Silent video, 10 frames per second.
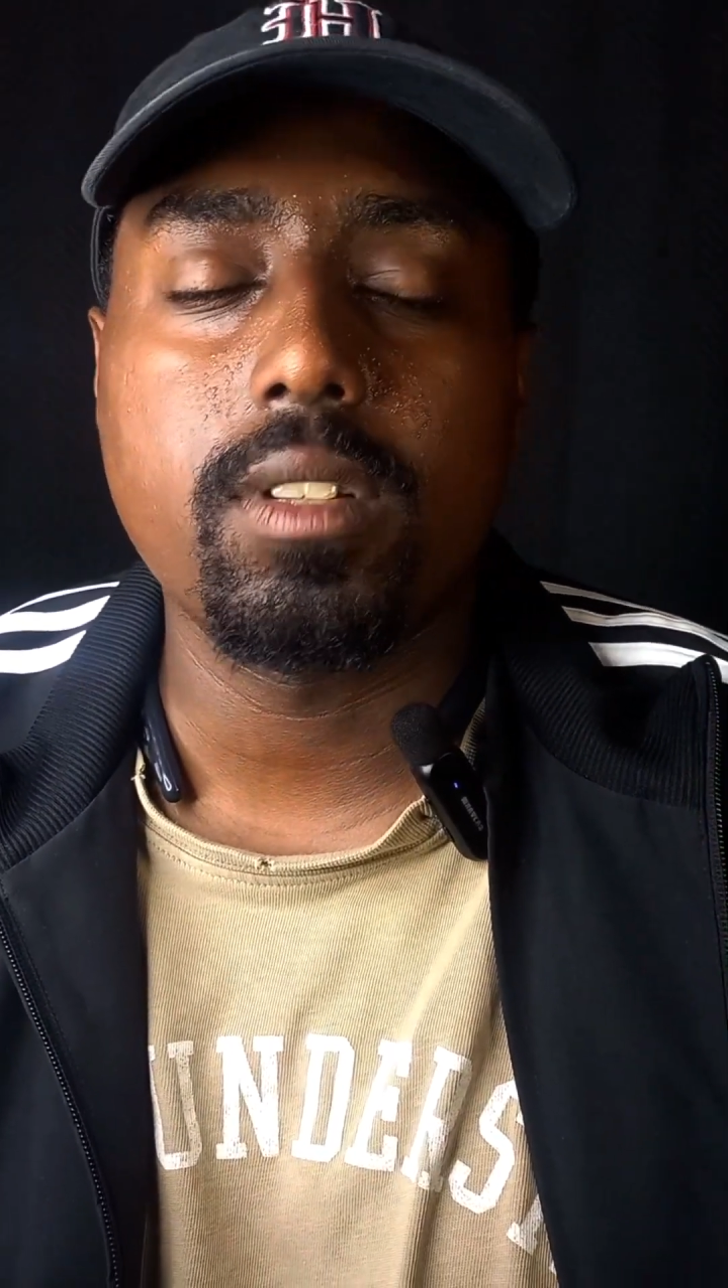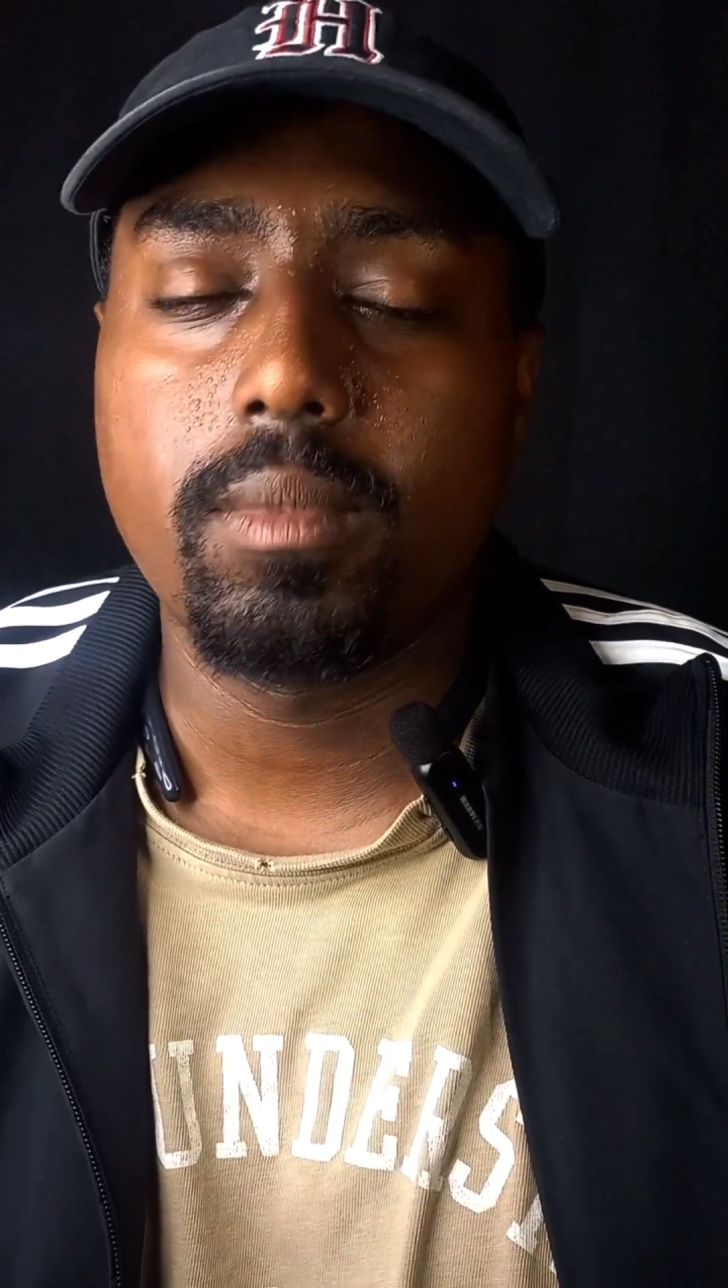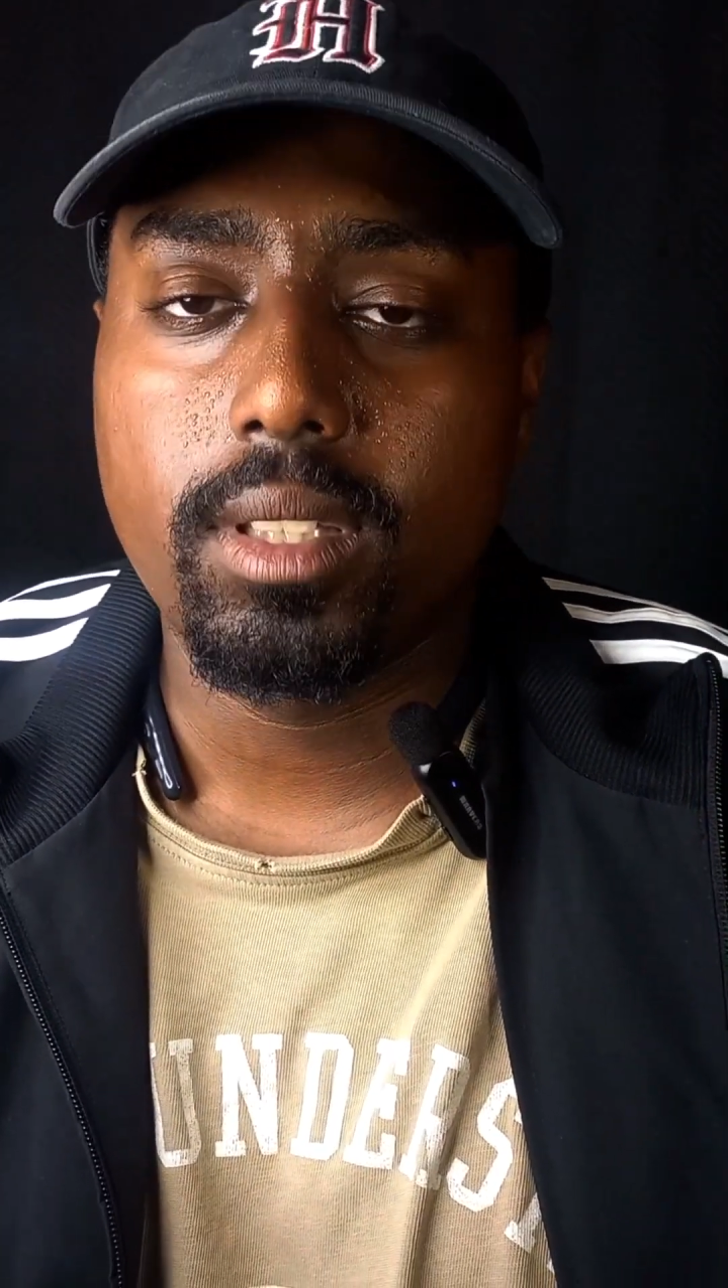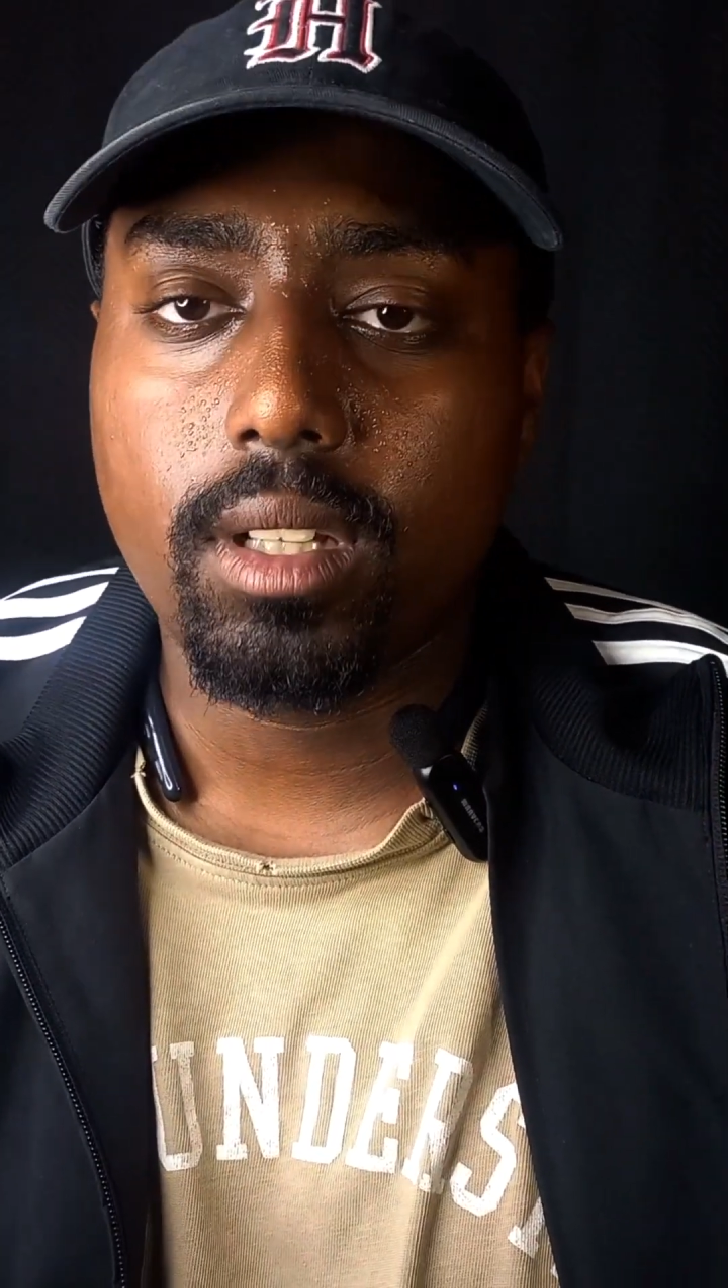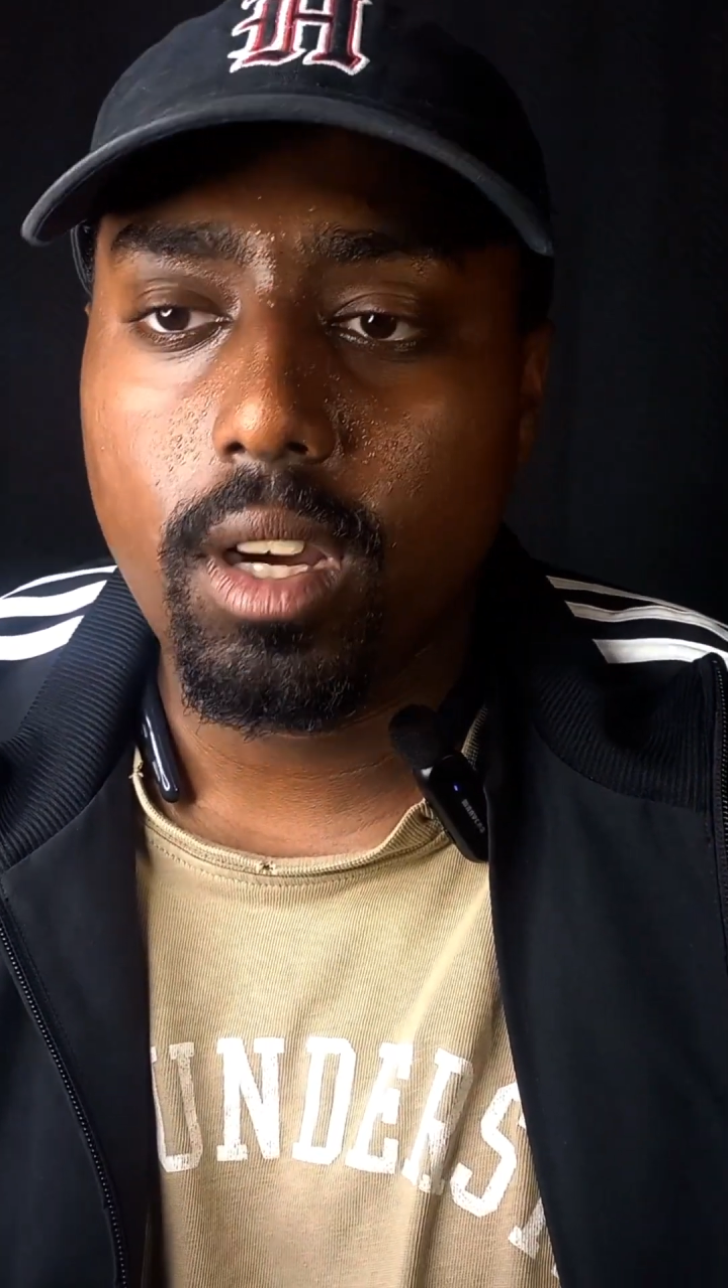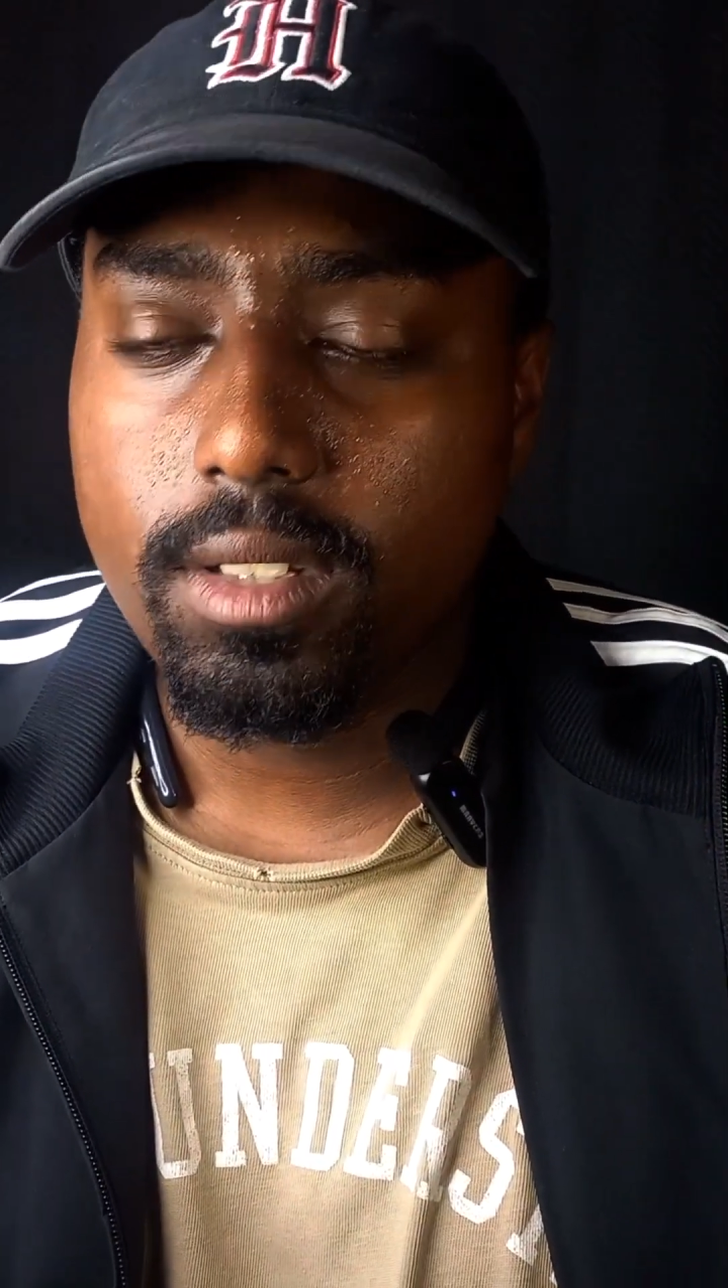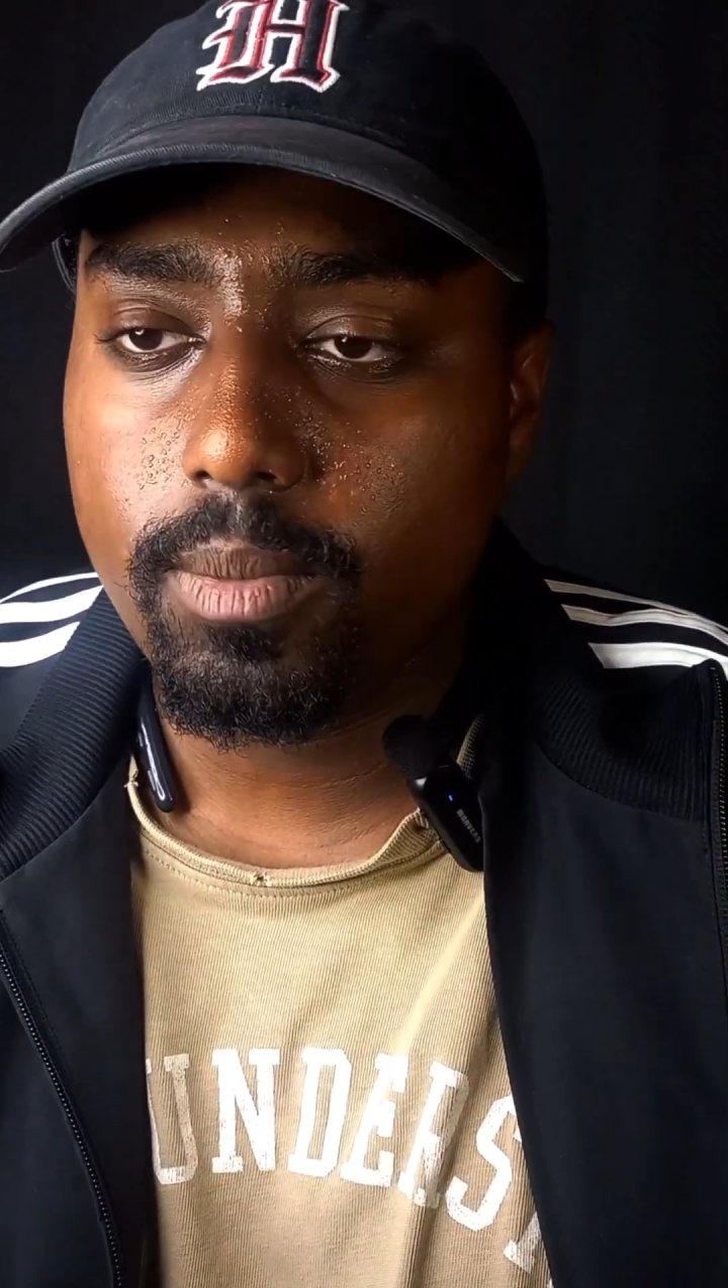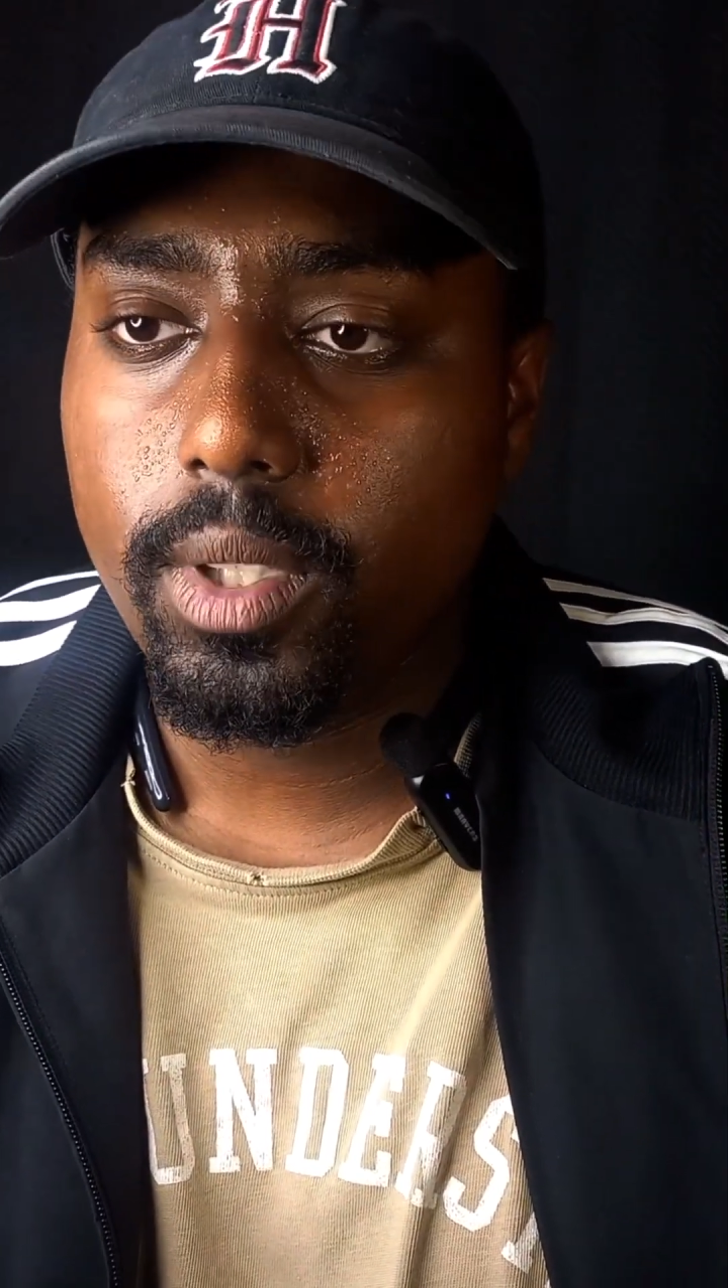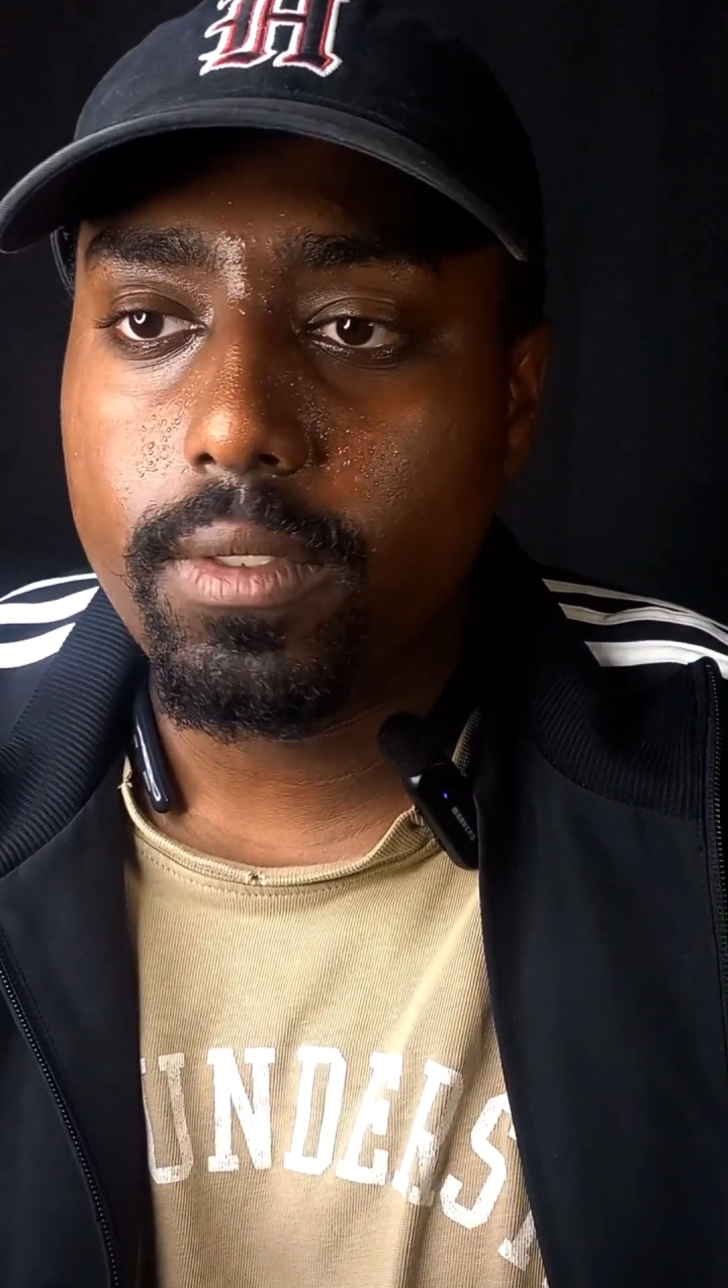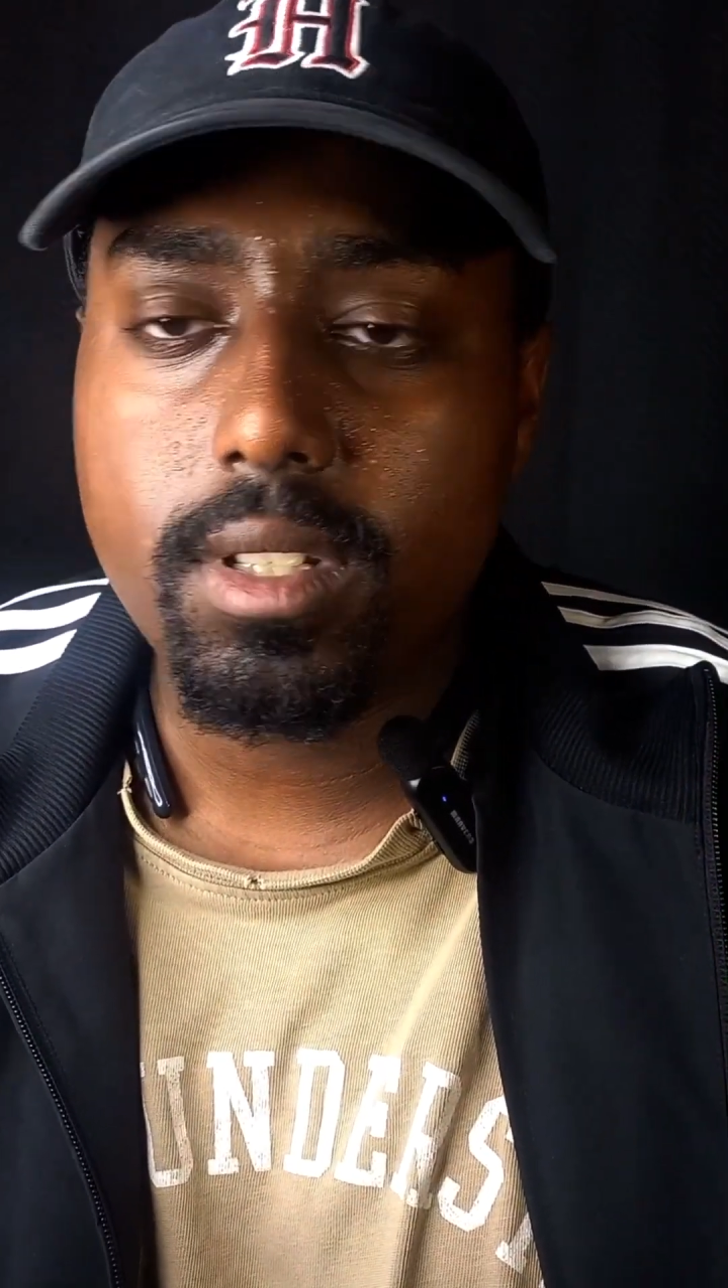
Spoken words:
I mean, the concept of